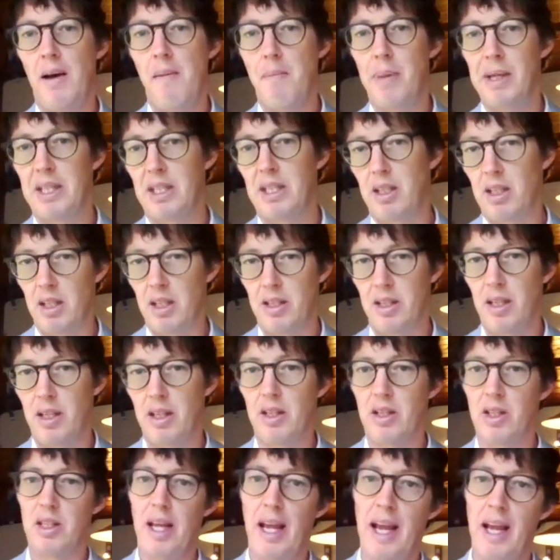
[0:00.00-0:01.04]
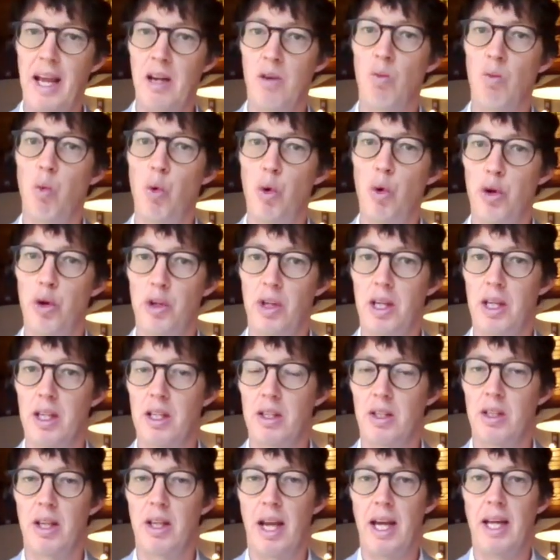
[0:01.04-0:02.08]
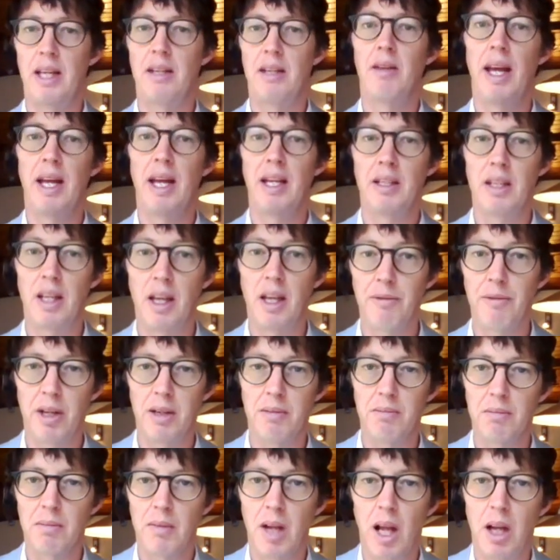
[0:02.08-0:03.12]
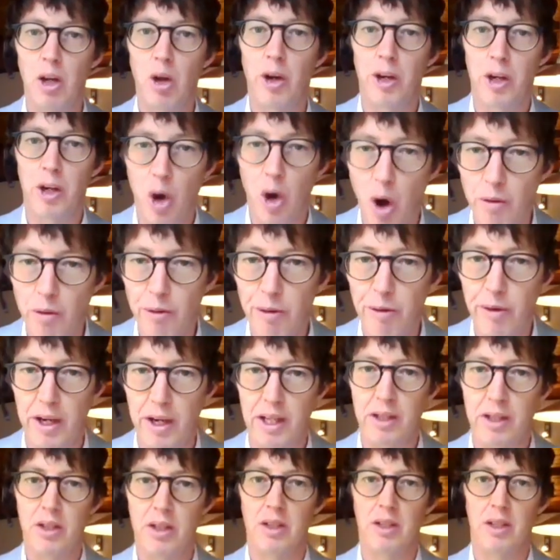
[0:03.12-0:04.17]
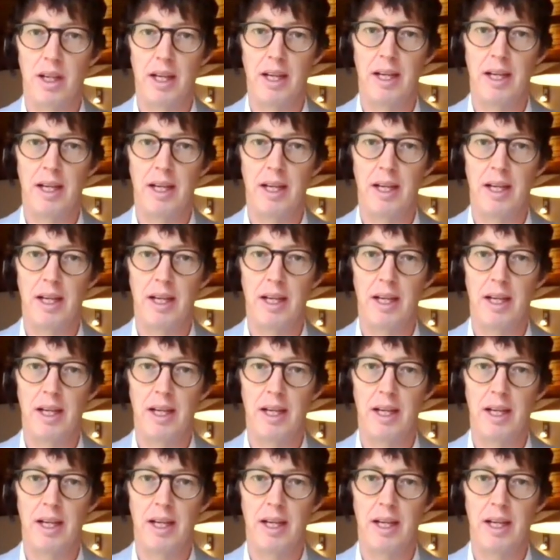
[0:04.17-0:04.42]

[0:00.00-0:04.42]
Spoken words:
businesses and workers, and given a lot of confidence